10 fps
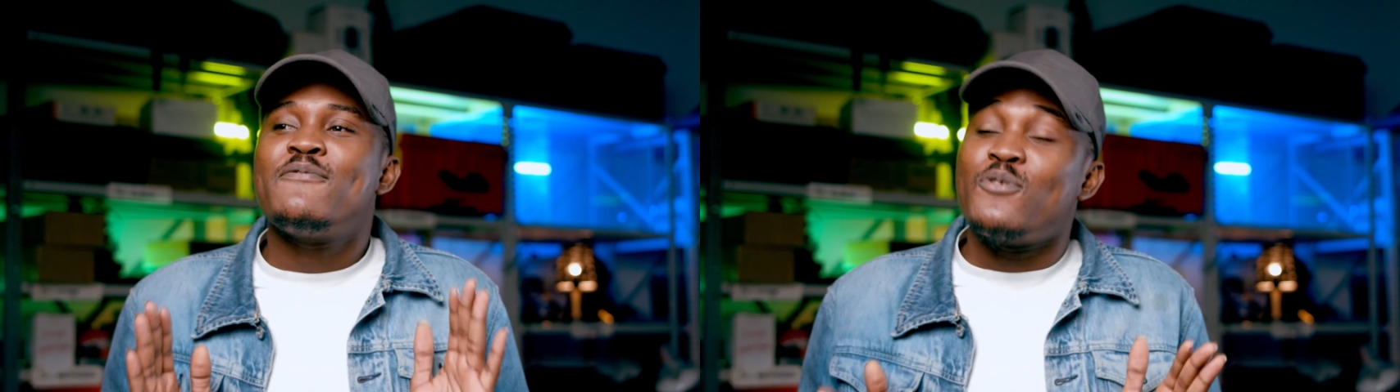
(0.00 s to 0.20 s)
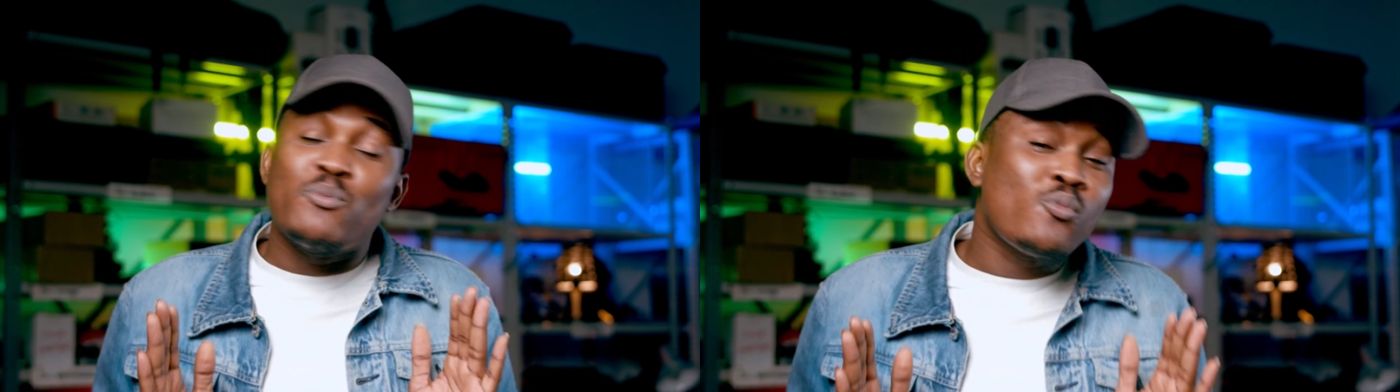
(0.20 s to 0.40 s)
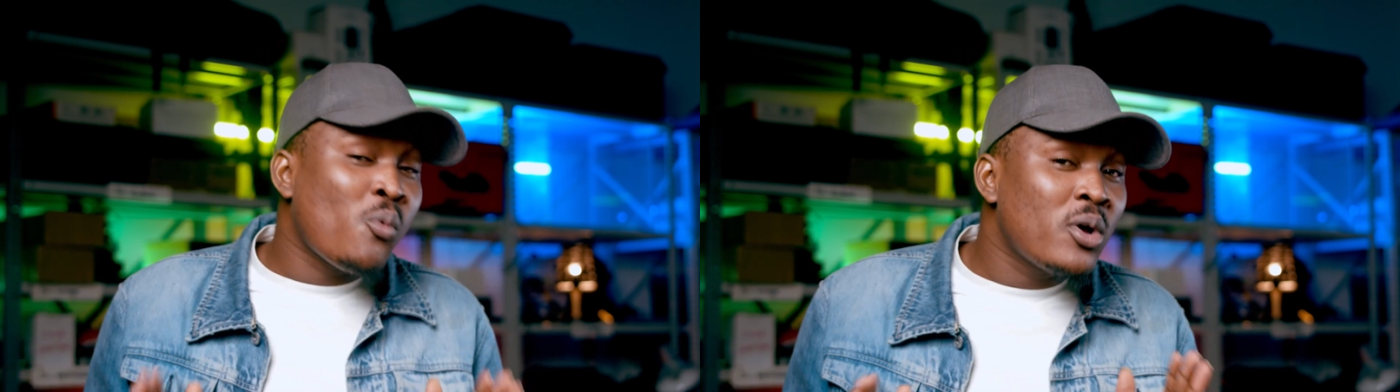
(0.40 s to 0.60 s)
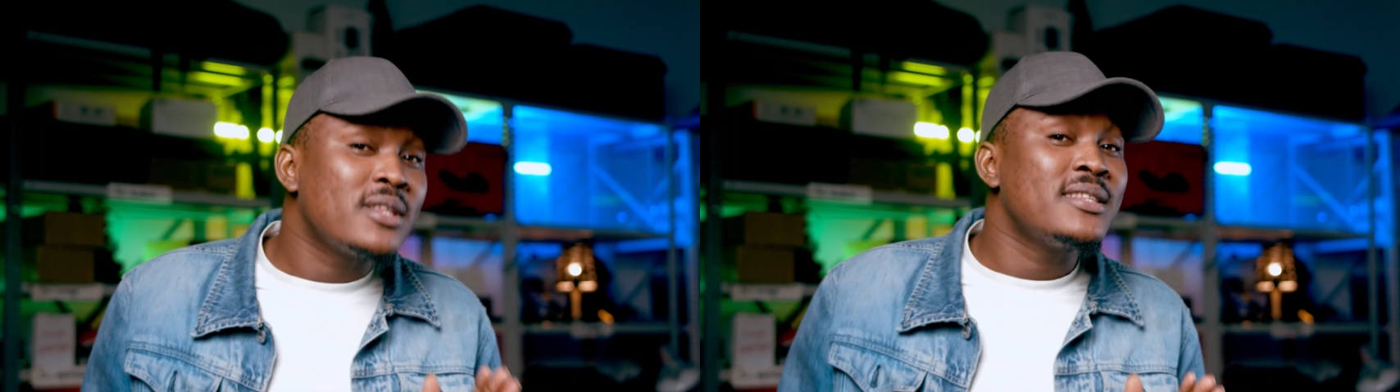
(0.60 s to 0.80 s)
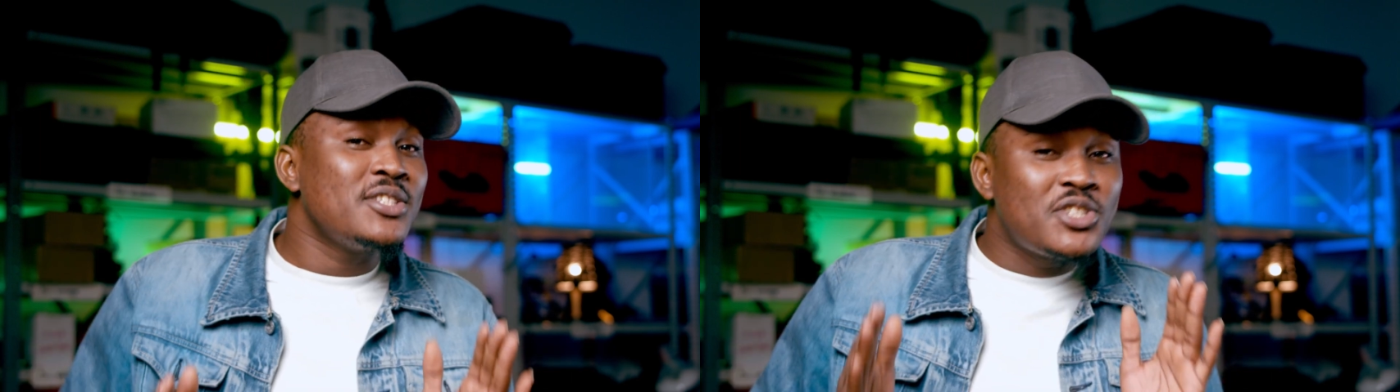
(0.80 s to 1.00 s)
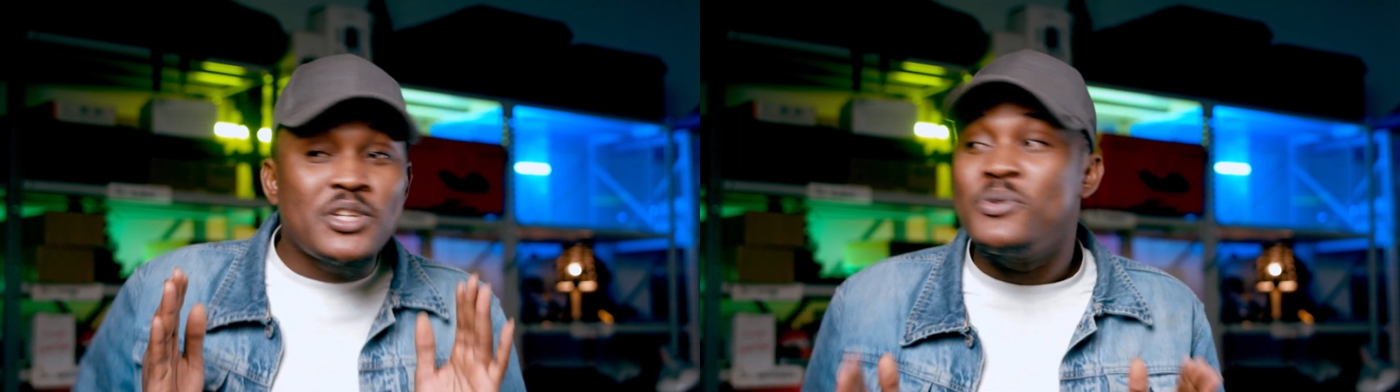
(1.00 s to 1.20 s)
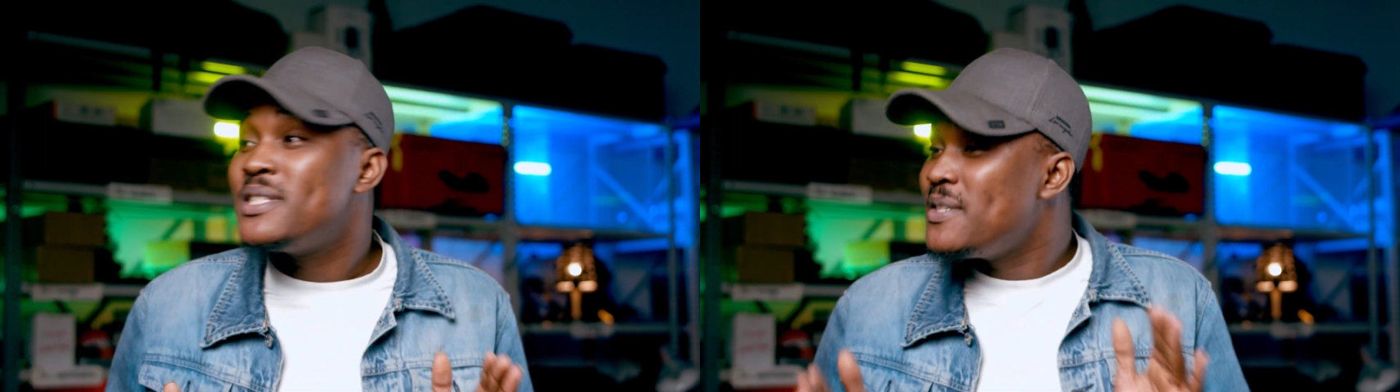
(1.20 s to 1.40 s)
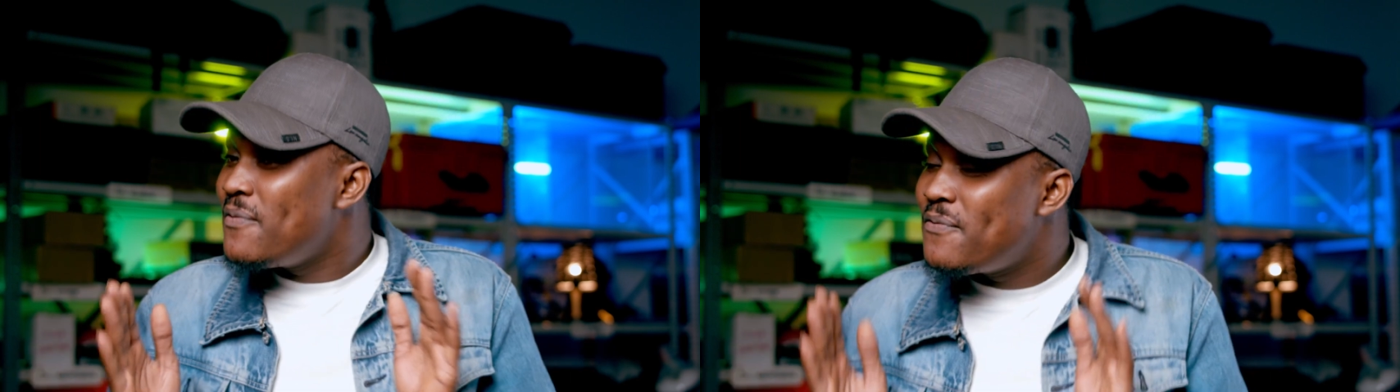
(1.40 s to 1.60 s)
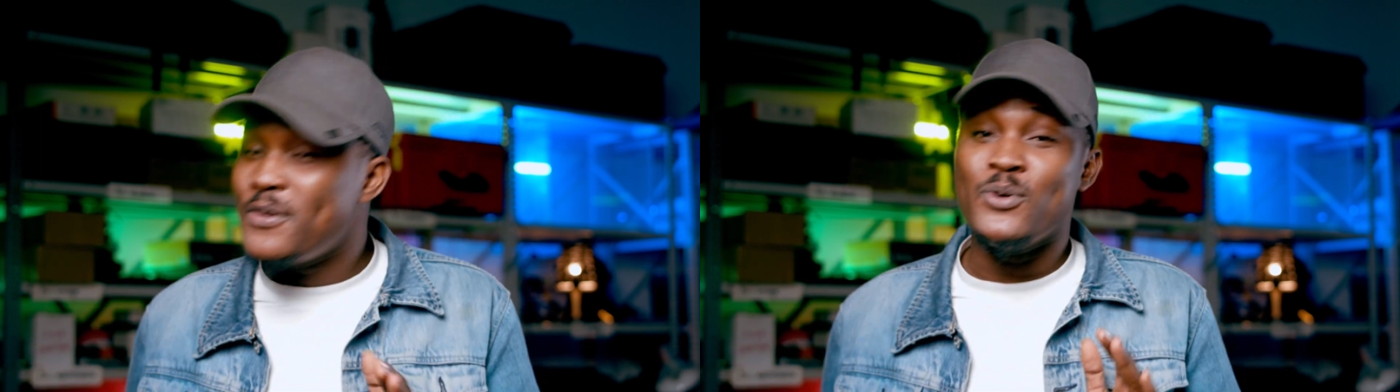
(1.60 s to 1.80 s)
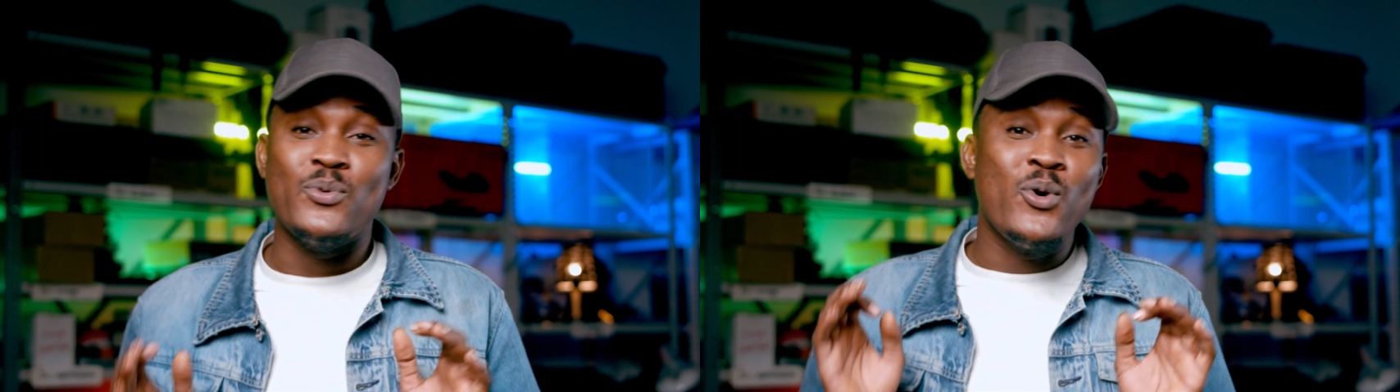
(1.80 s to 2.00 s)
from what the generative
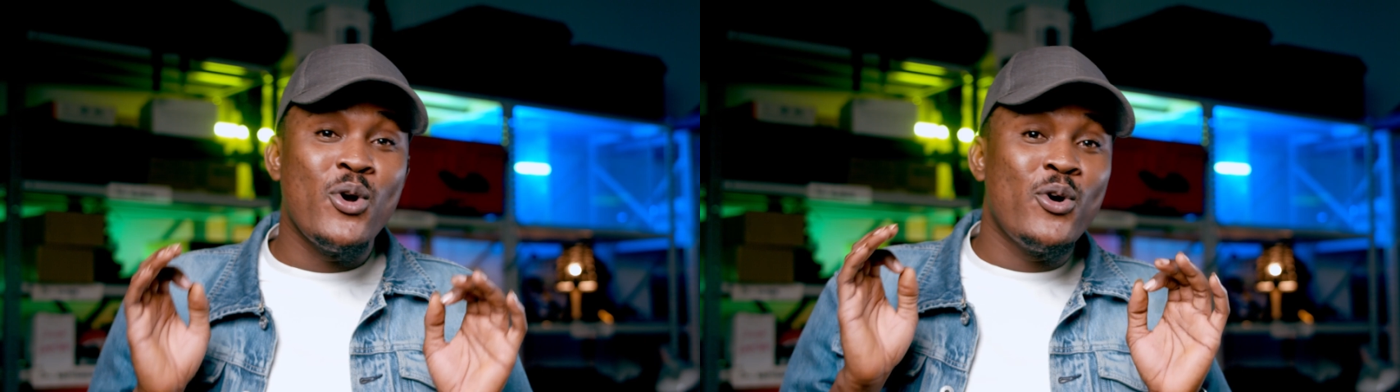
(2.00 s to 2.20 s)
field